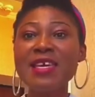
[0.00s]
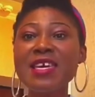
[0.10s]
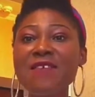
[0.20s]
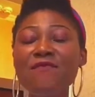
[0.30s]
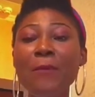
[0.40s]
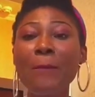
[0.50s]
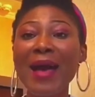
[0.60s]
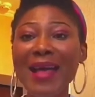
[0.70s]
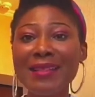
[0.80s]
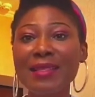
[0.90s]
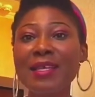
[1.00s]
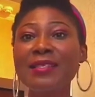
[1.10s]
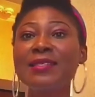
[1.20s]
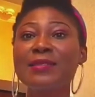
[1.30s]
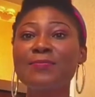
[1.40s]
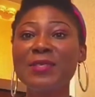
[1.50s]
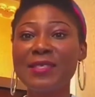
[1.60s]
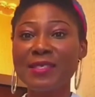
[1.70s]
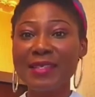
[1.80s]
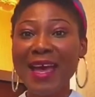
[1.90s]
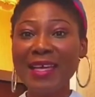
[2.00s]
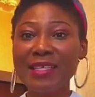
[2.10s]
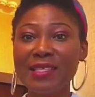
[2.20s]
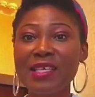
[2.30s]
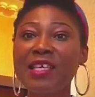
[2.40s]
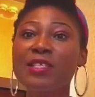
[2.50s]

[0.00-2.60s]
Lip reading: if your partner's personality